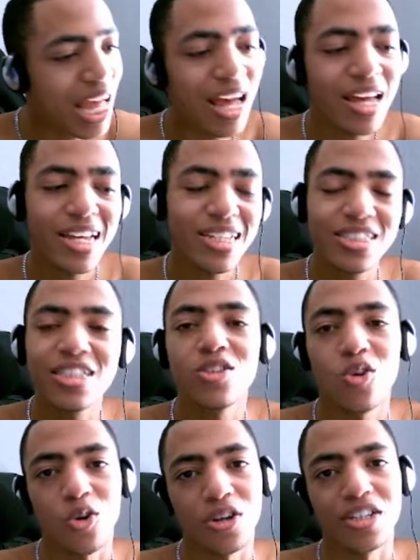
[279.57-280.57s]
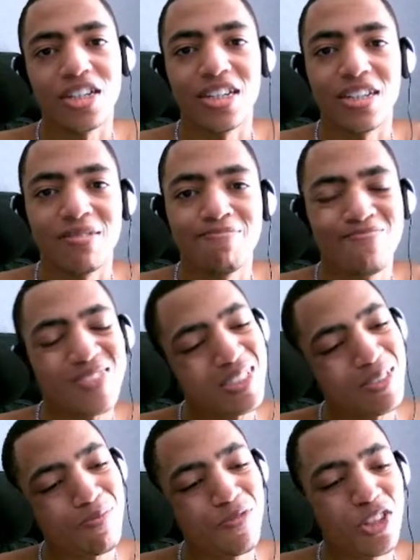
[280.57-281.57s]
It's in order
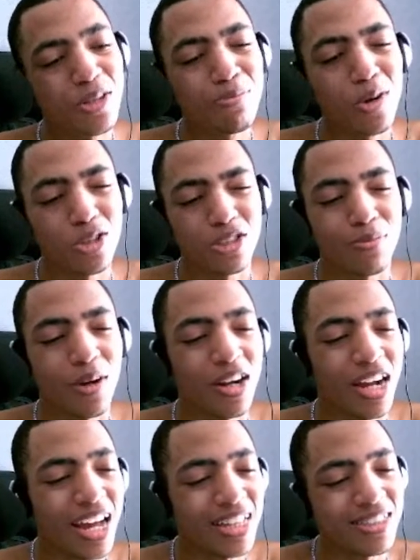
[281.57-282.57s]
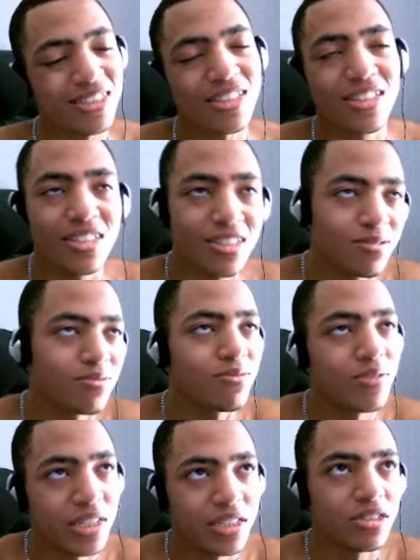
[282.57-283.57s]
for the most part. I think
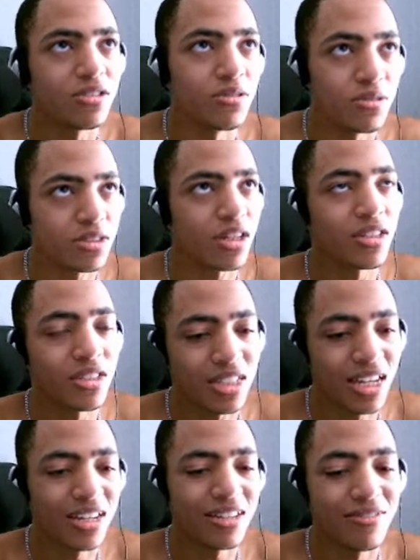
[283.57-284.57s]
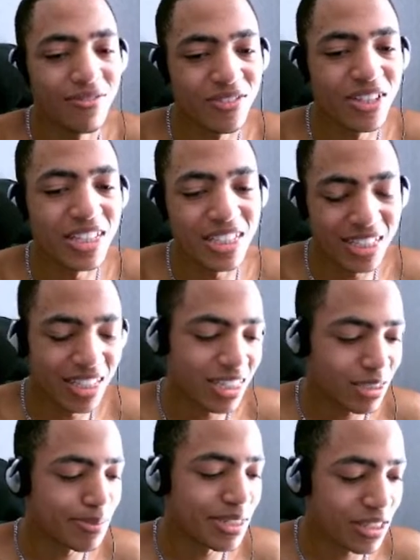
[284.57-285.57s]
when you start to get really like
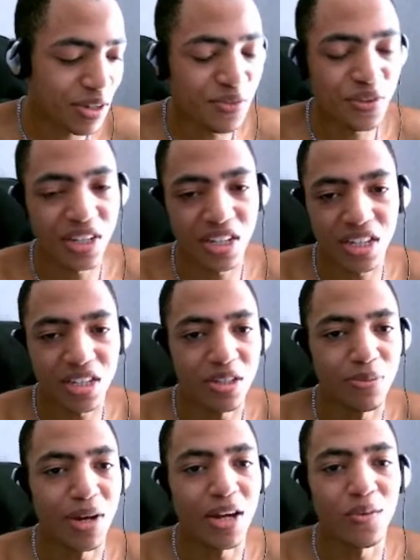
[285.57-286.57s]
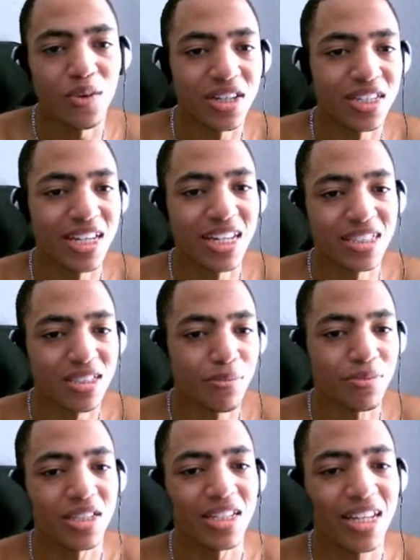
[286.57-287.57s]
specific, you might want to get
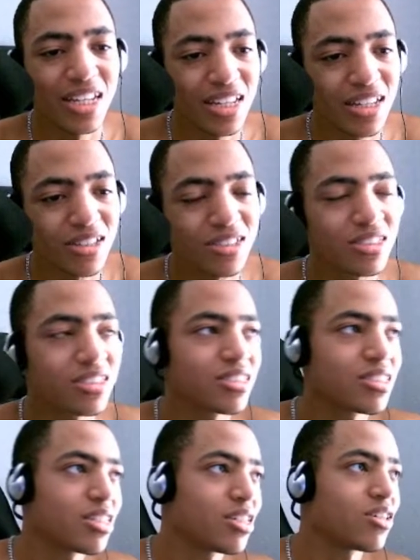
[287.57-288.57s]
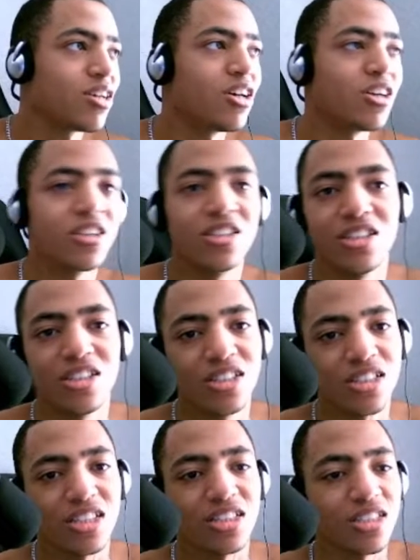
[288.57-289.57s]
something else earlier
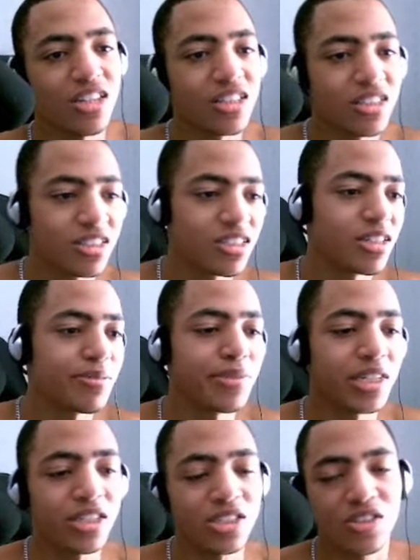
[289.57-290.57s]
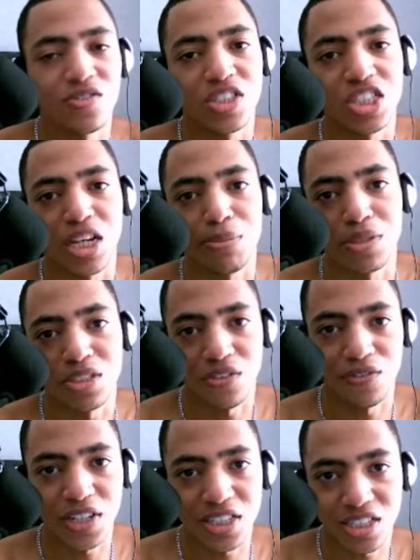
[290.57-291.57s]
than the other thing because of the champions you're
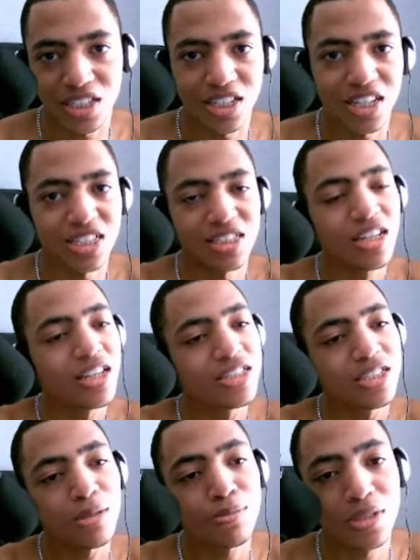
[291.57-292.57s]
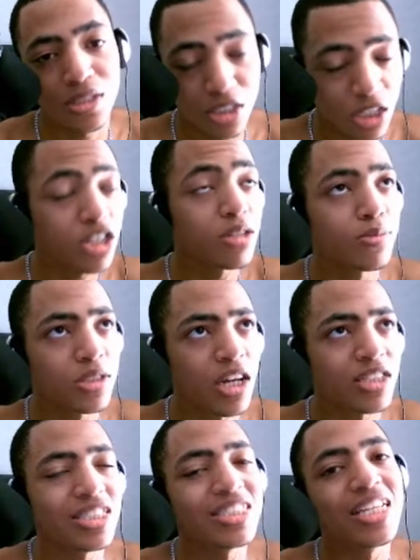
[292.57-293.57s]
facing against. Some
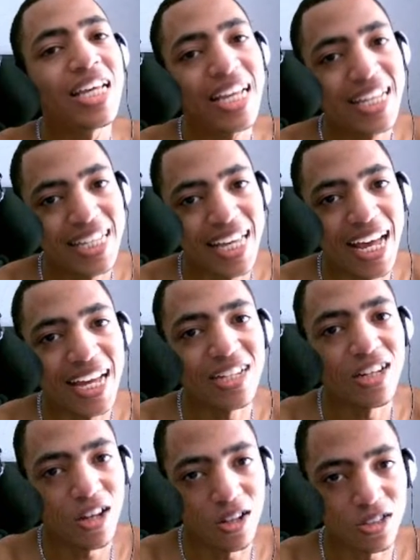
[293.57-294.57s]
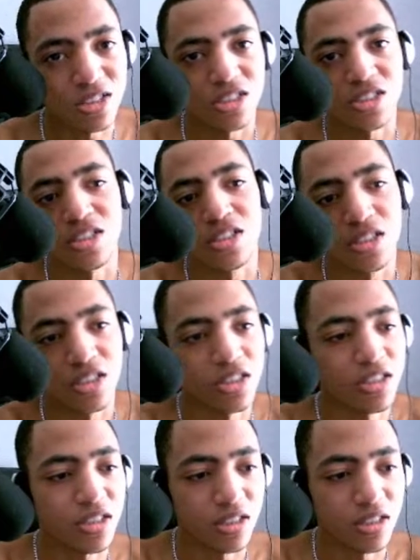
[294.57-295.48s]
circumstances can alter the